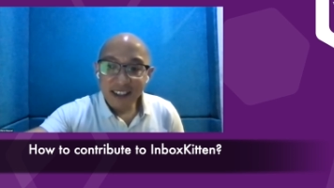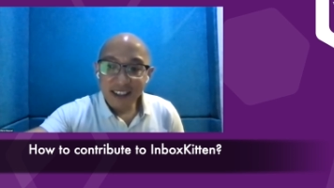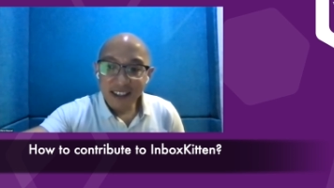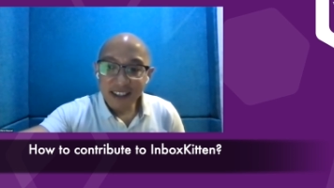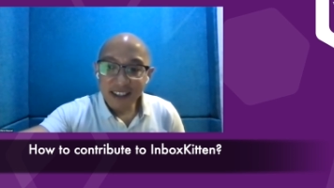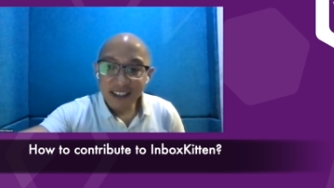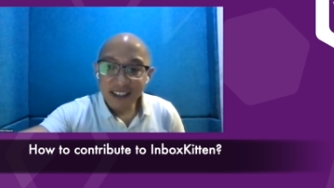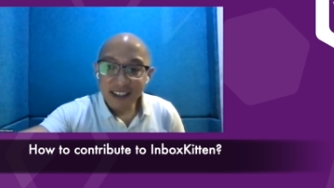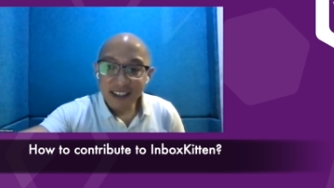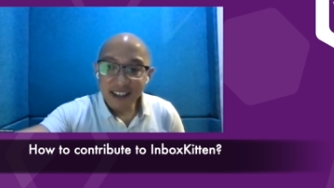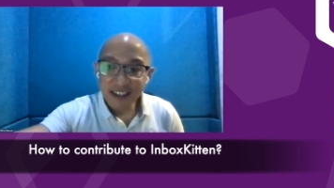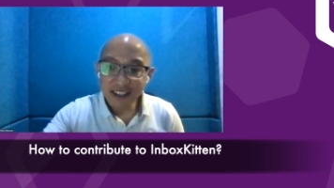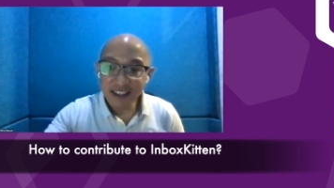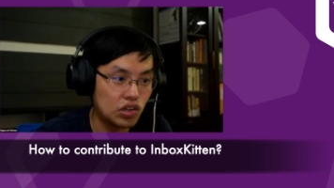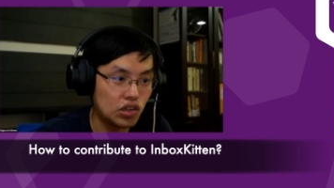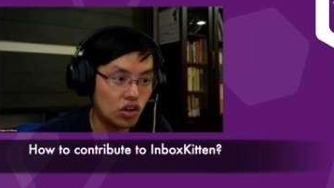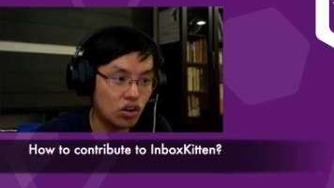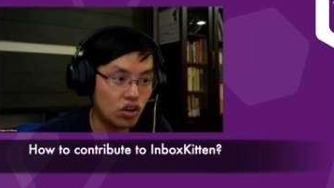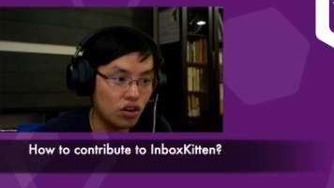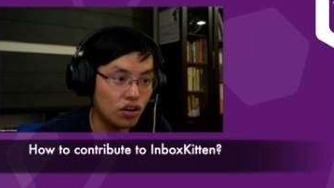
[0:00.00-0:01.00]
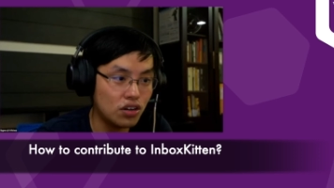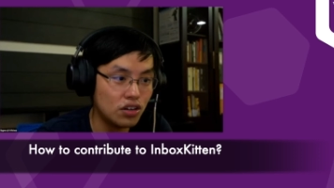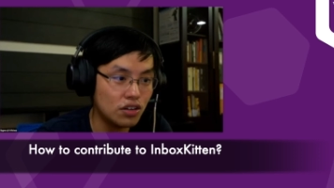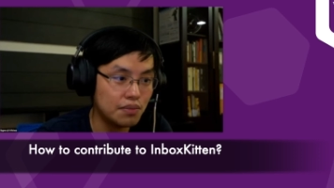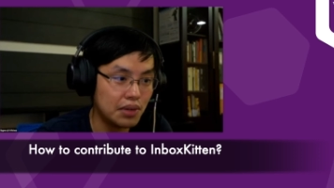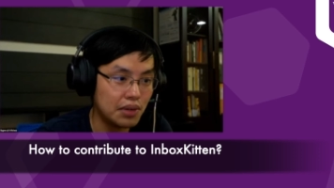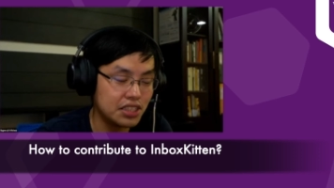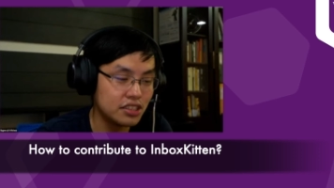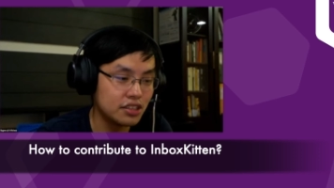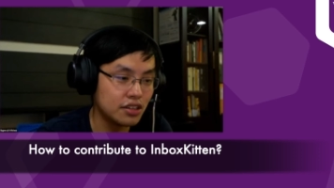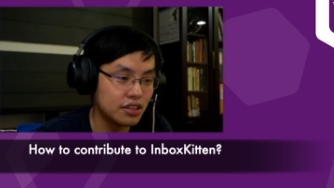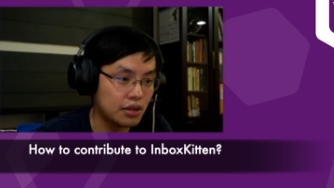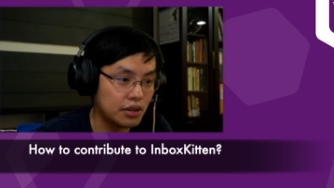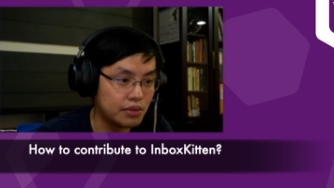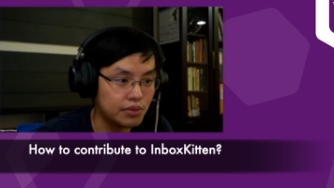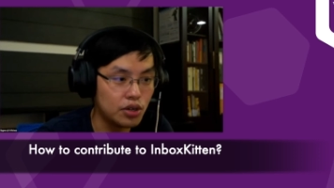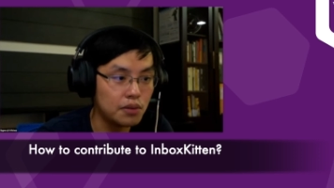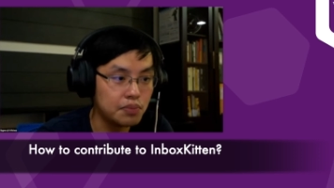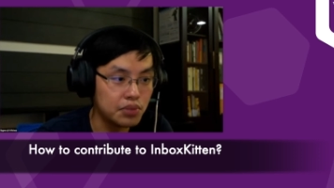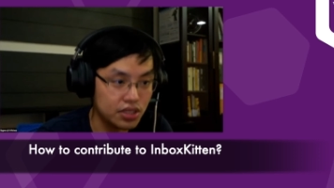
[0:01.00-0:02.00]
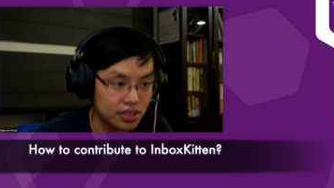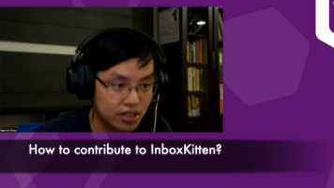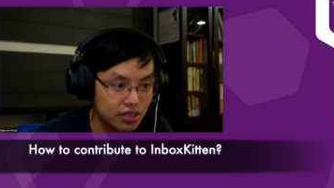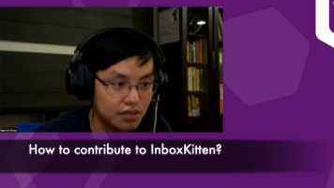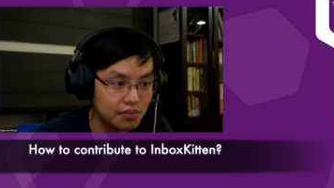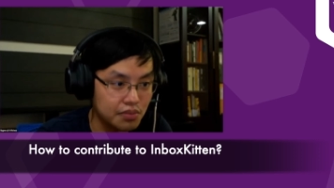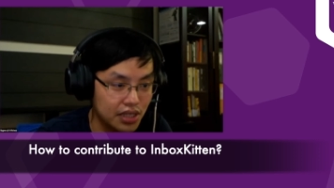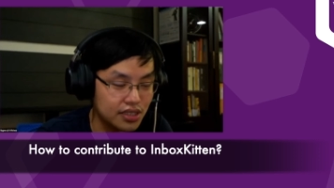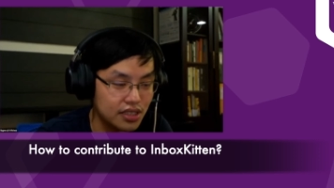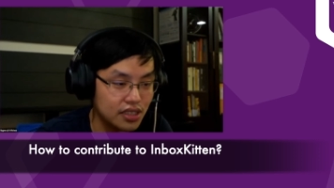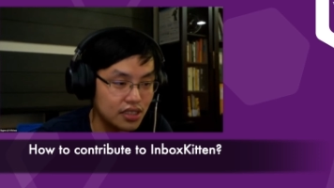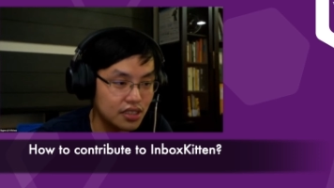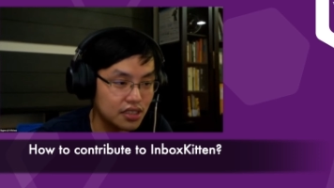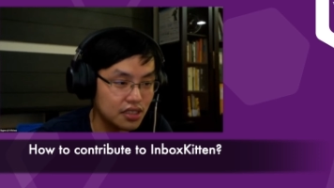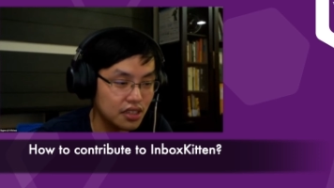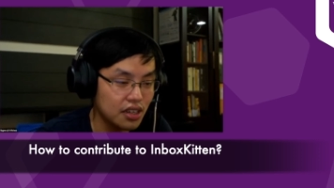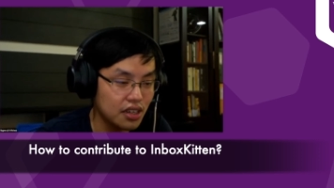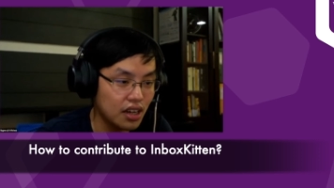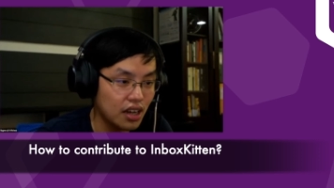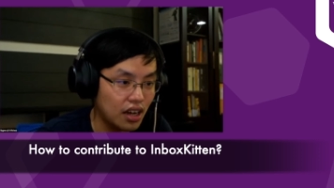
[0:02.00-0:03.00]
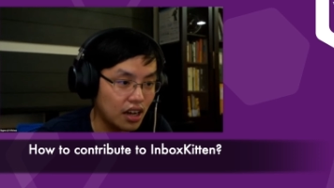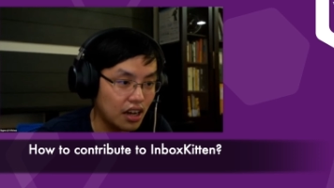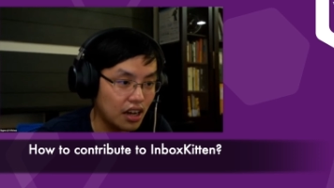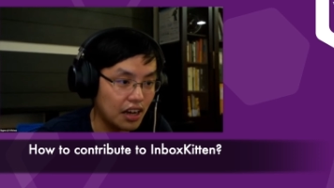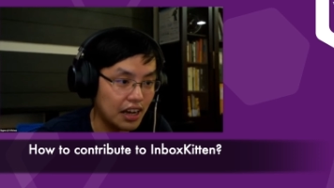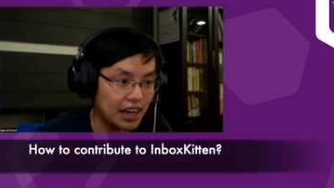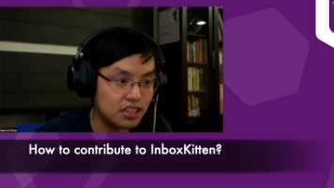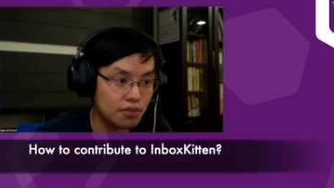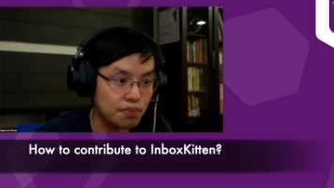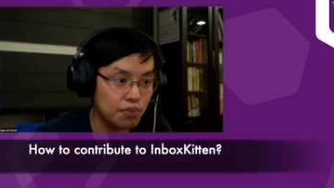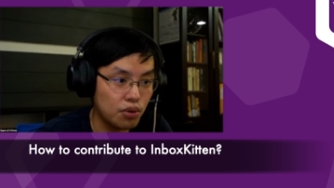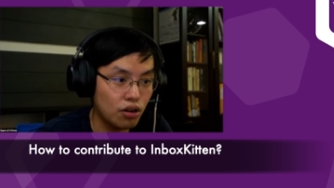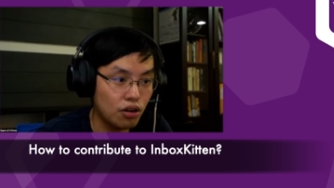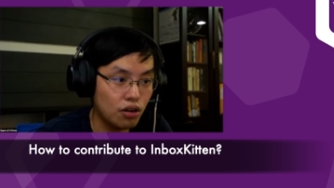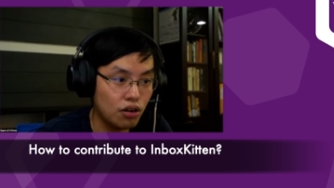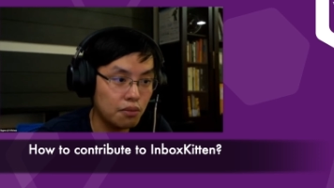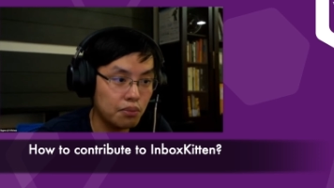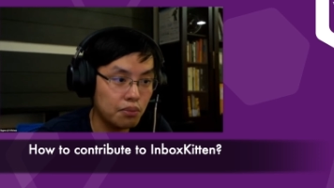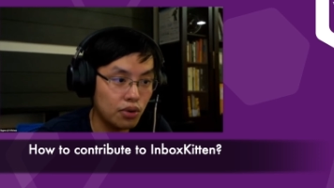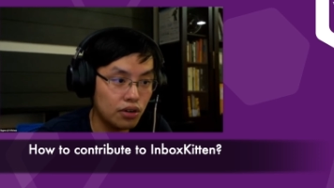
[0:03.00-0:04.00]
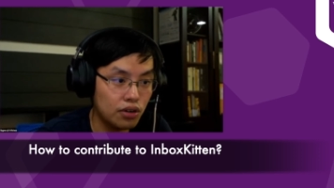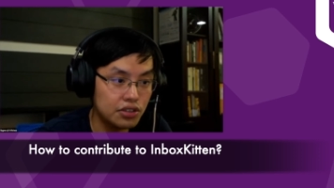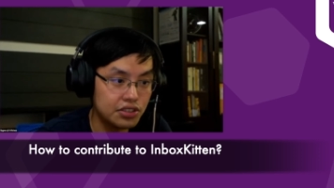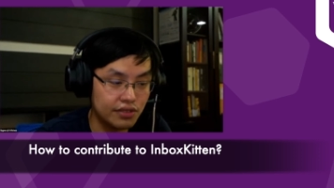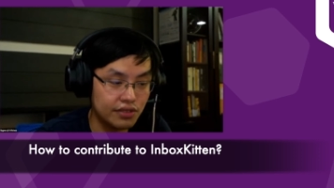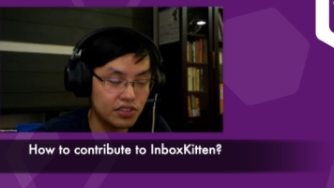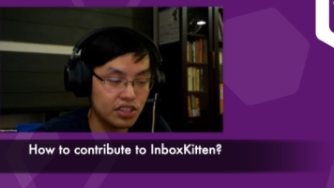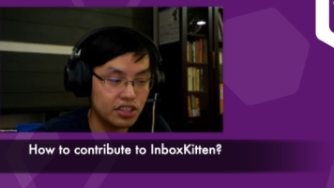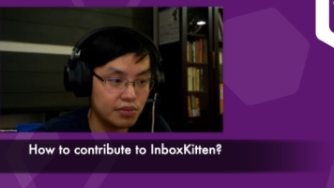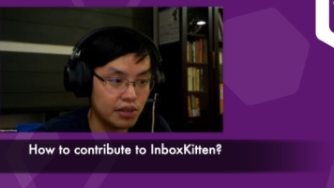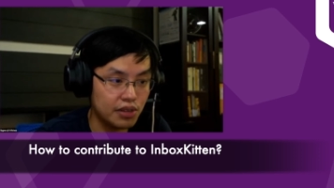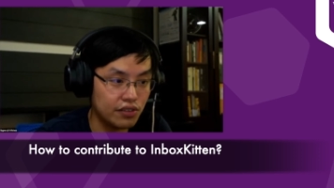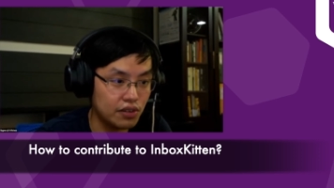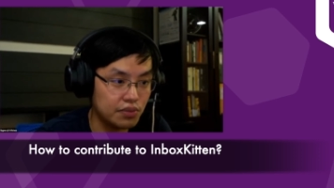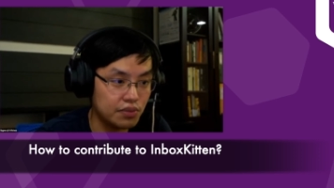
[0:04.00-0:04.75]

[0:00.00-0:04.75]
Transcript: explore, but this is on a more personal basis, explore more serverless platform.